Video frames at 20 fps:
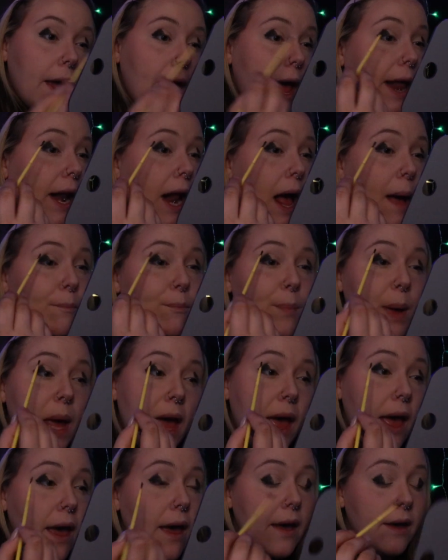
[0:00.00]
And I'm
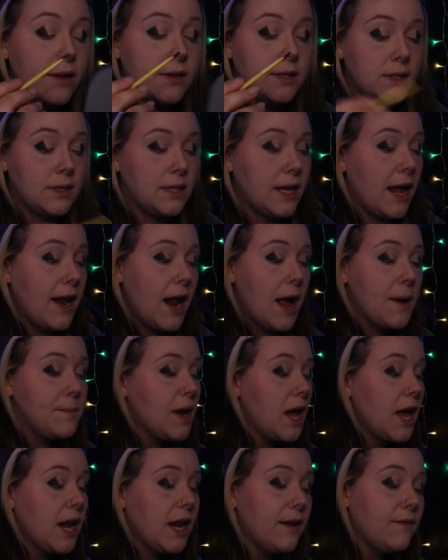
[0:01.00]
pissed. And I'm
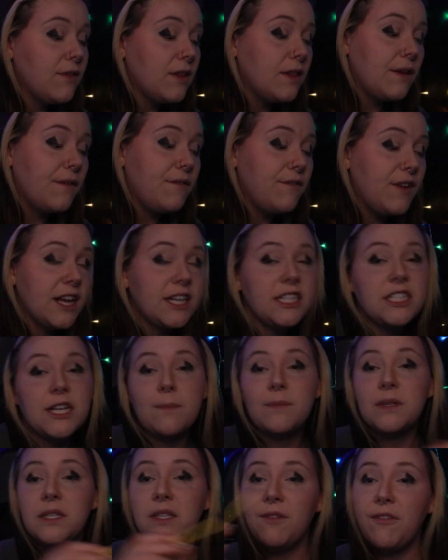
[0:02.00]
not even the
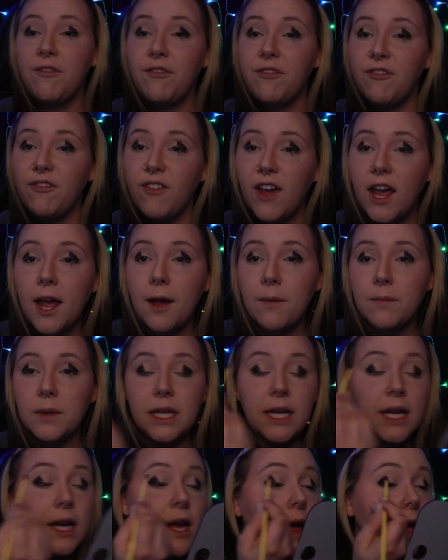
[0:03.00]
victim's
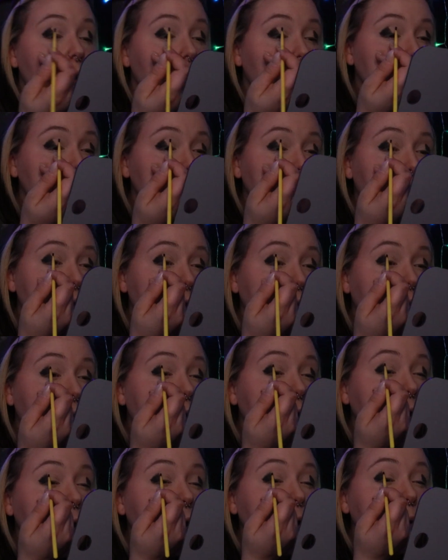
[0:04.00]
family. Like,
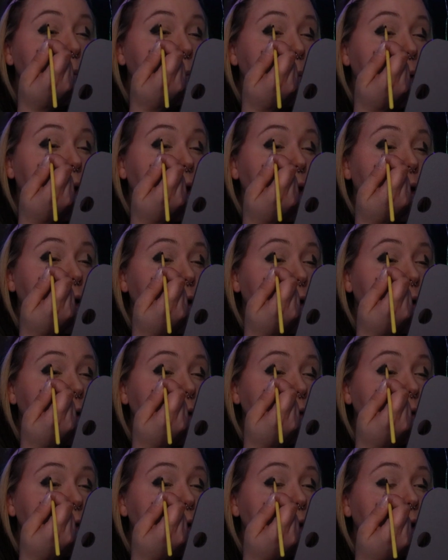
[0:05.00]
I am
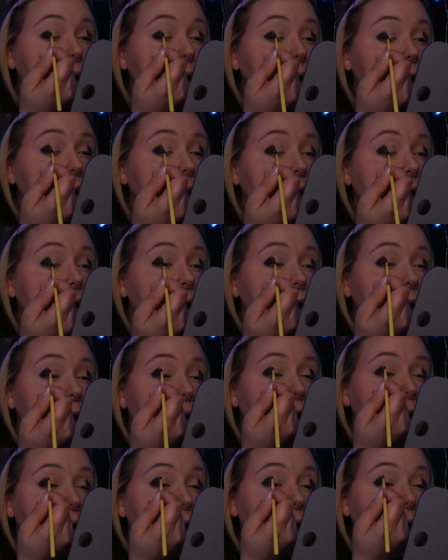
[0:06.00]
hella
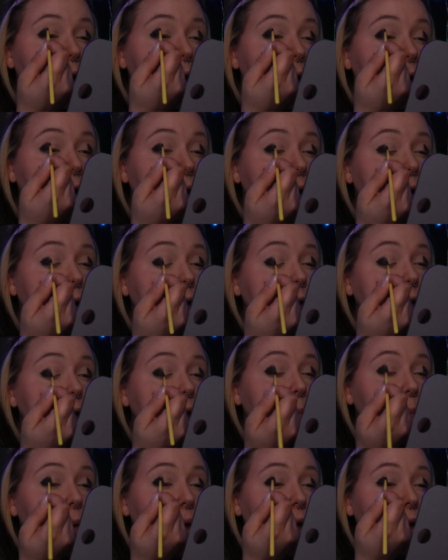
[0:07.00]

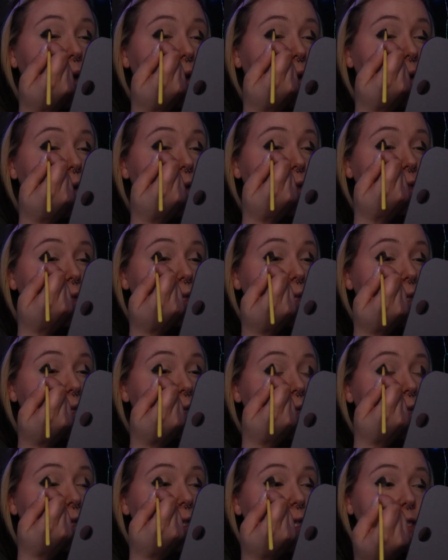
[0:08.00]

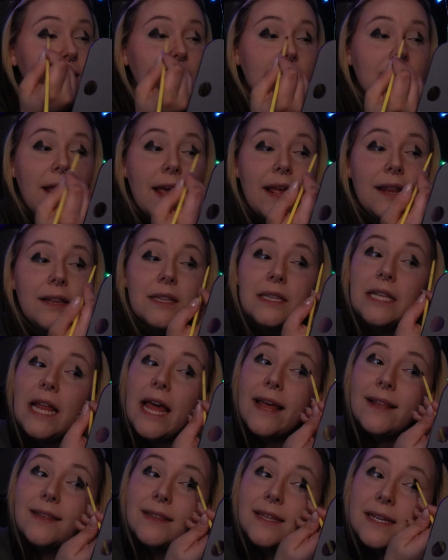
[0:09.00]
pissed. They
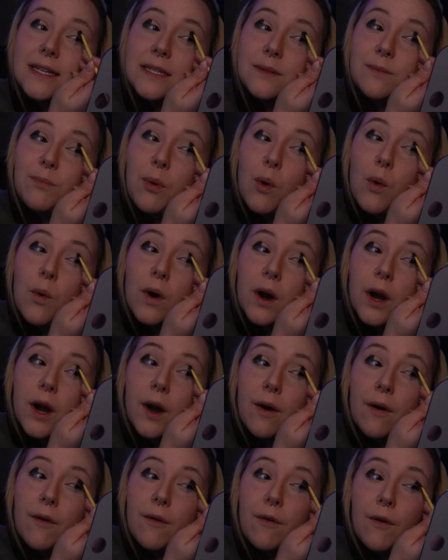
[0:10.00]
let these
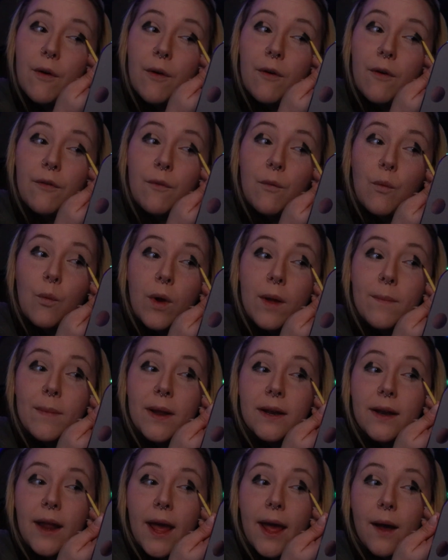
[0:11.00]
poor
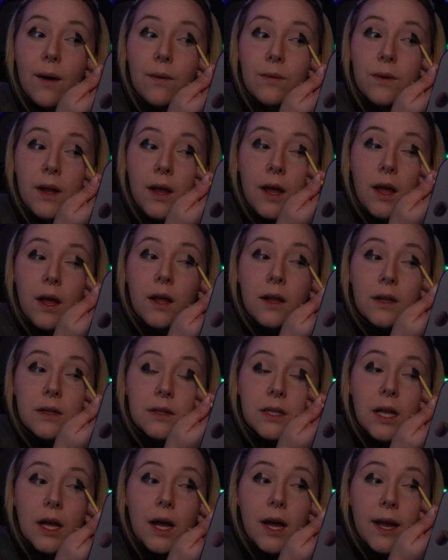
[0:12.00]
women down.
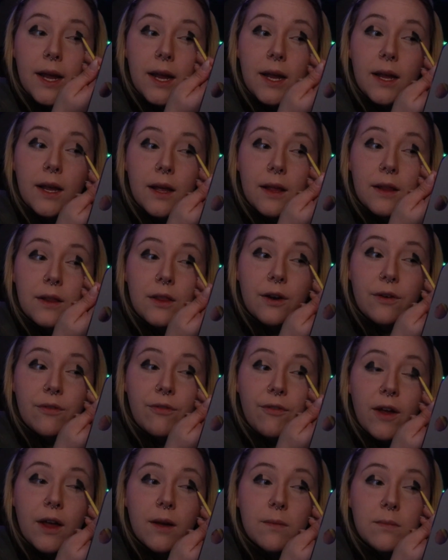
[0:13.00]
Like, their
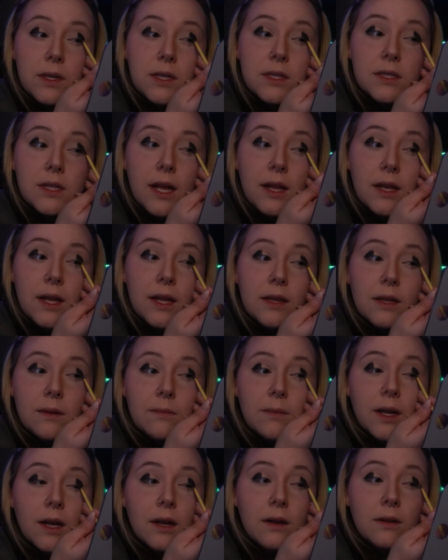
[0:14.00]
families, they let
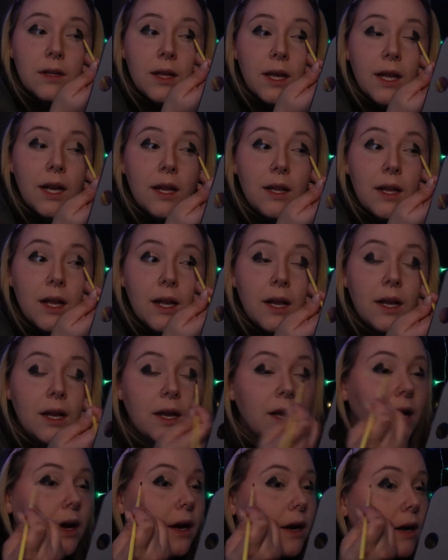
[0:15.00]
them down. They
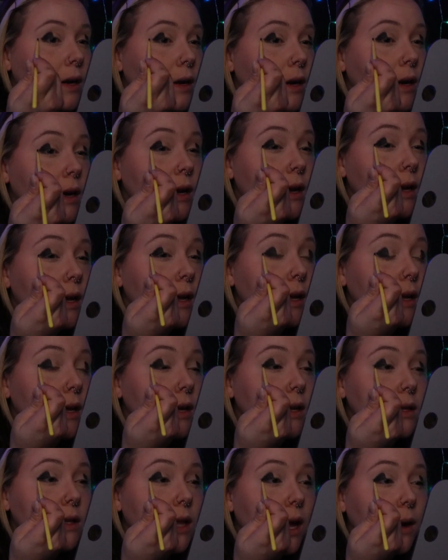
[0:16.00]
didn't care.
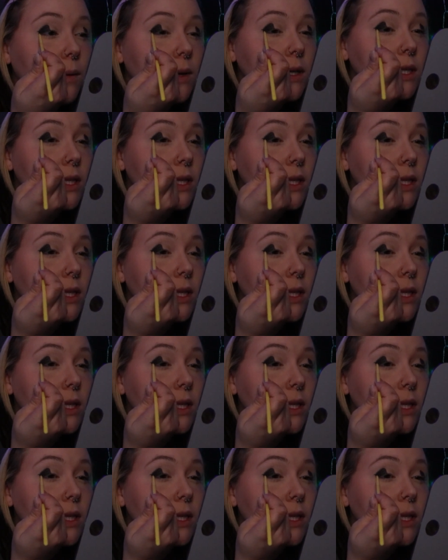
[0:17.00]
They were